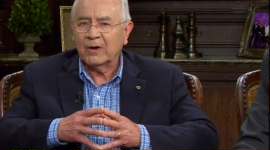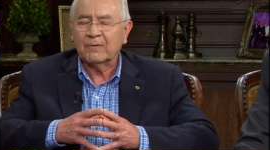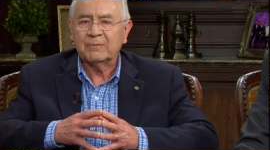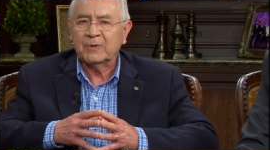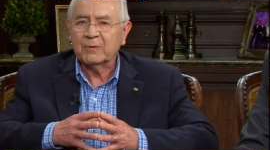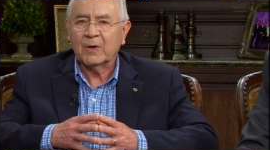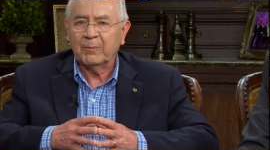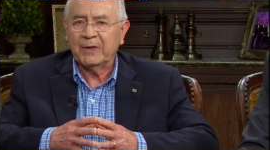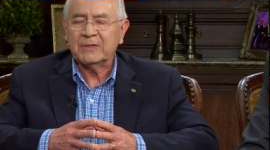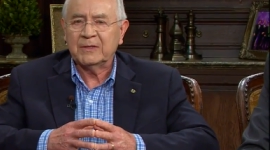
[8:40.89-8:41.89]
are, you are
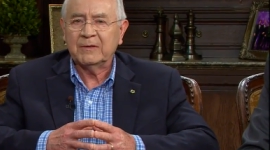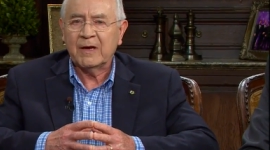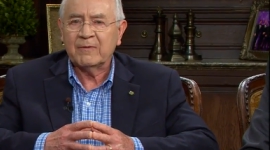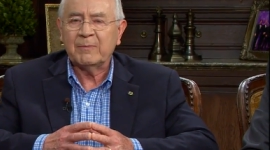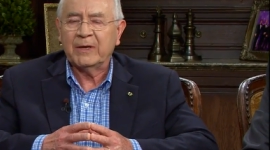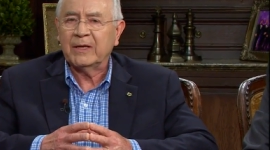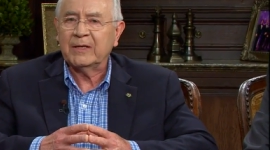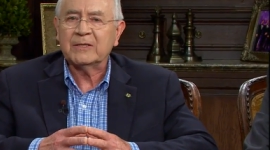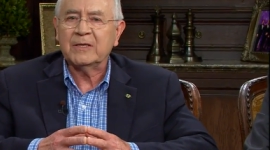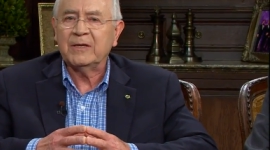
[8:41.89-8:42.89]
busy. Everybody
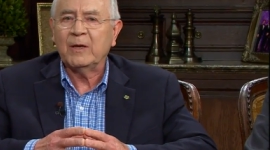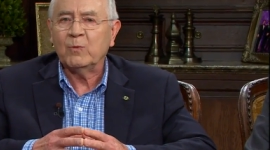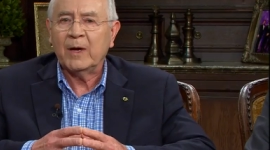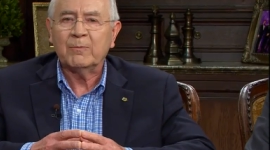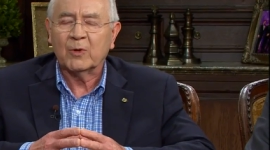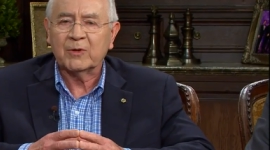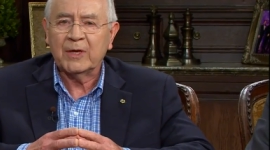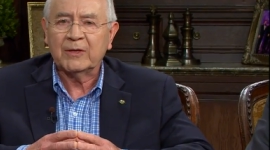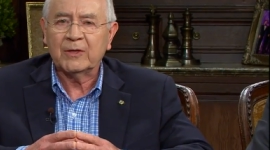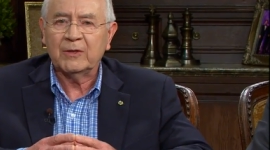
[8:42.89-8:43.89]
doesn't need one more
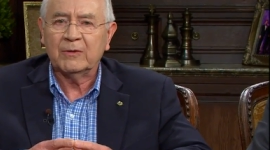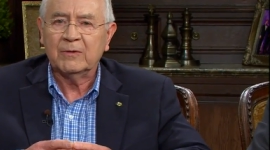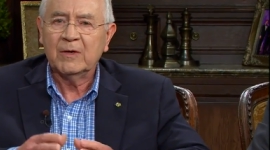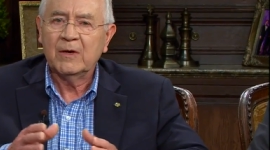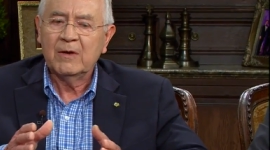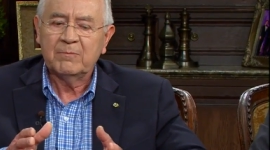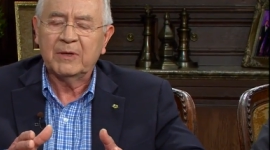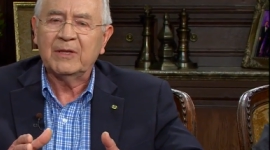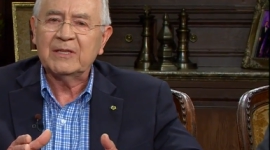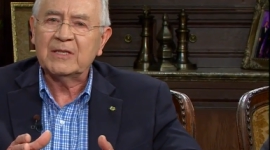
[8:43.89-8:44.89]
thing to do.
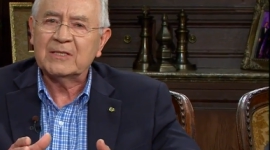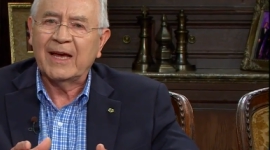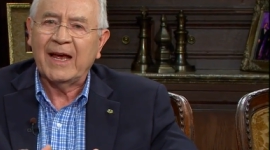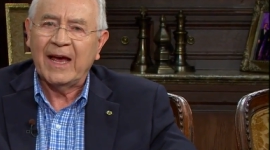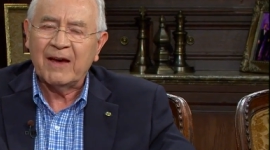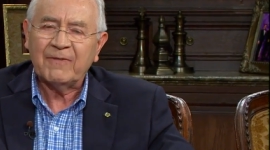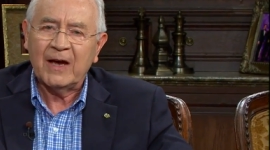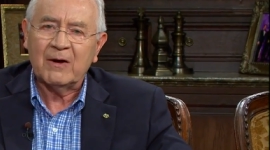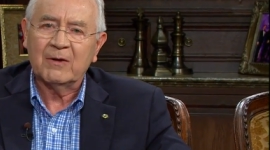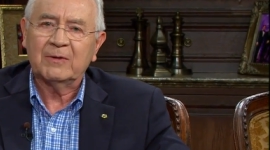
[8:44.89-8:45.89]
But this is a half
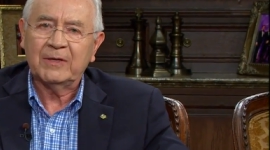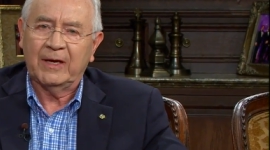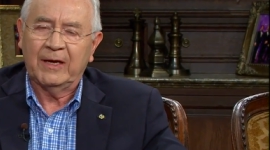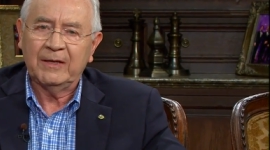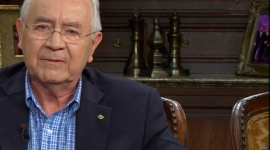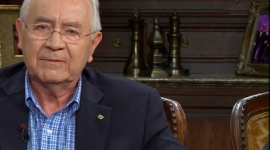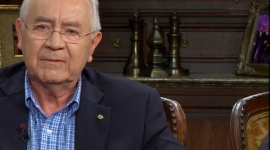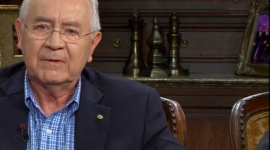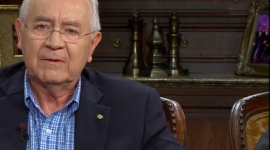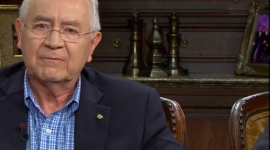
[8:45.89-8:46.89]
hour a day
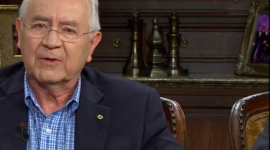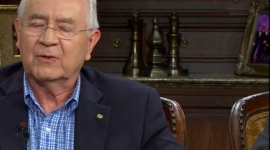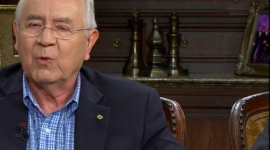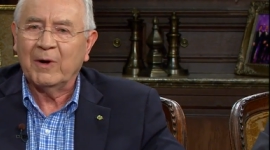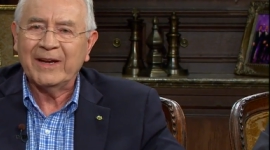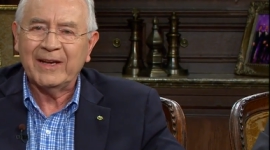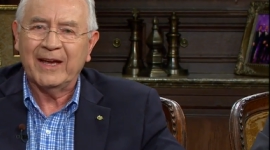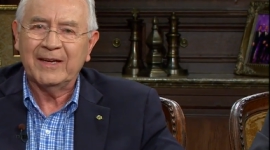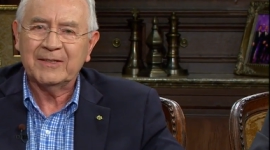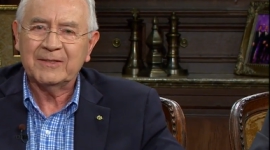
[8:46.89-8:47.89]
for 20
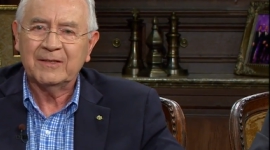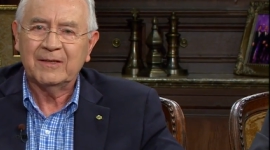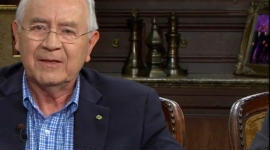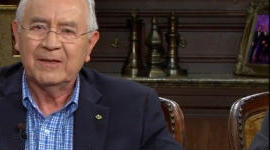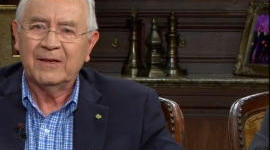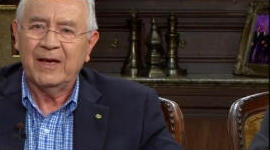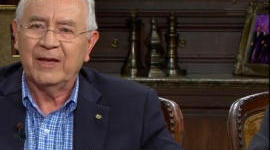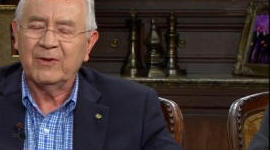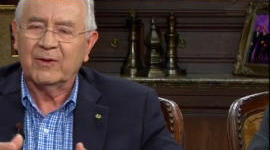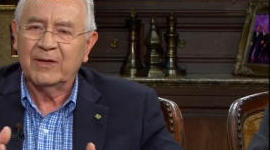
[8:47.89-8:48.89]
days
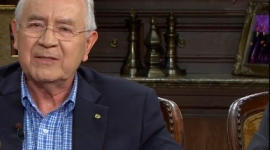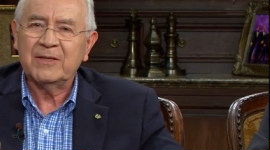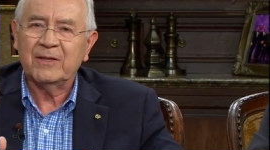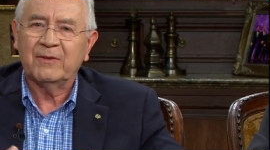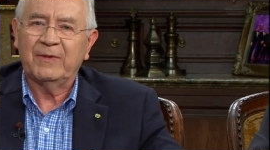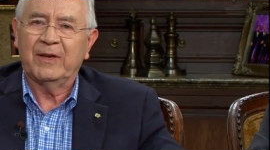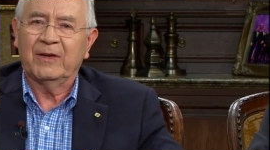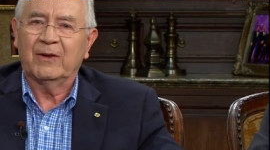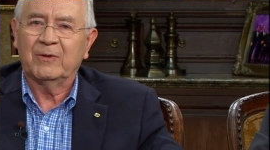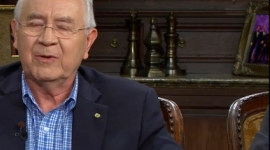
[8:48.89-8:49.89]
and you listen to the
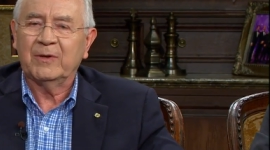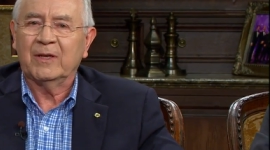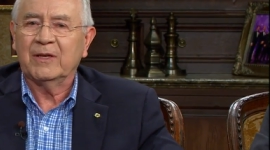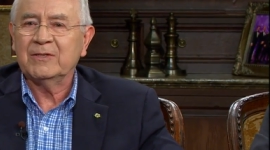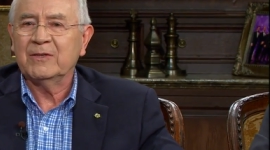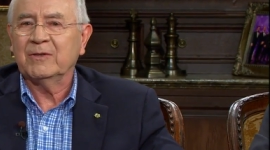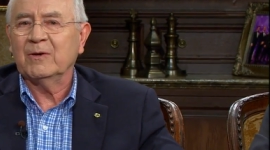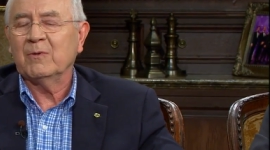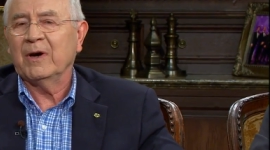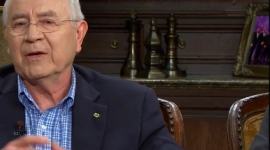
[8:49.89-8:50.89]
video. You can listen to
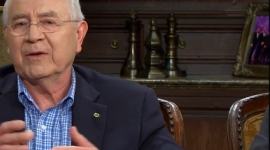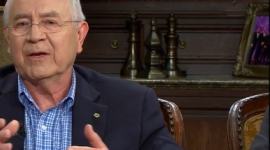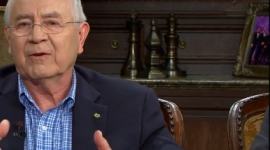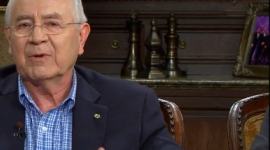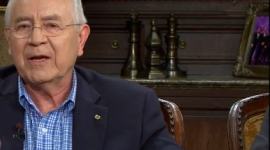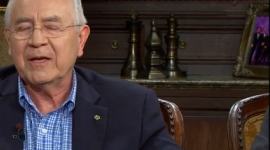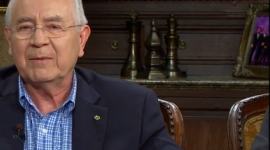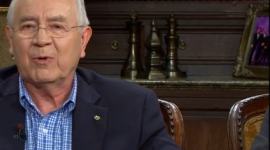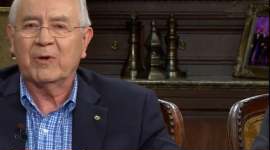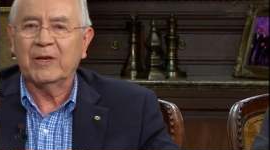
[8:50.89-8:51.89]
it while you get ready in
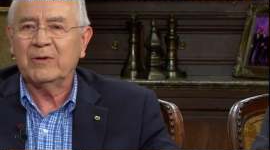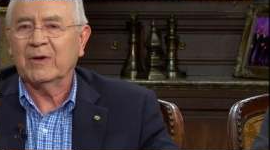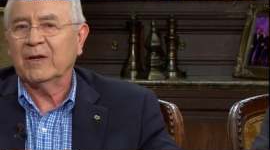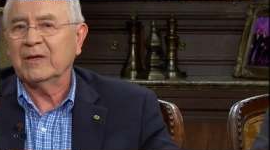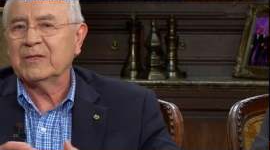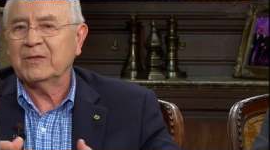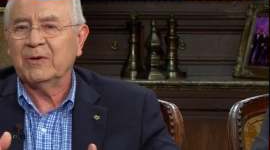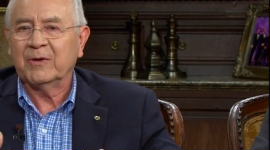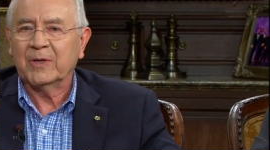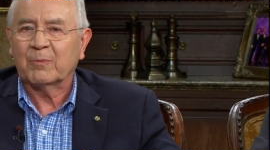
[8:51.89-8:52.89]
the morning. You can listen to
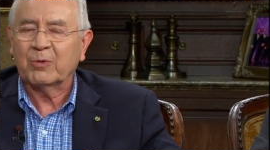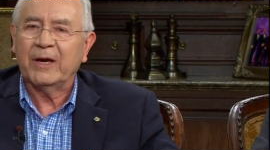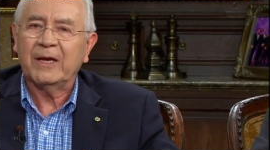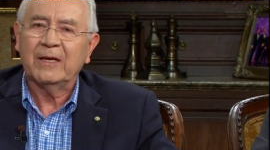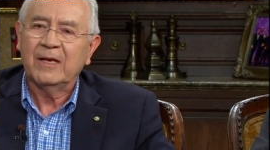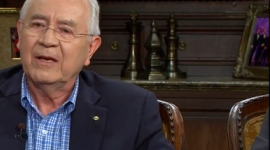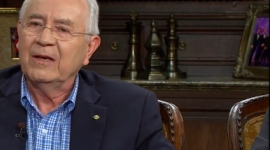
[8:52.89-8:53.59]
it on your break.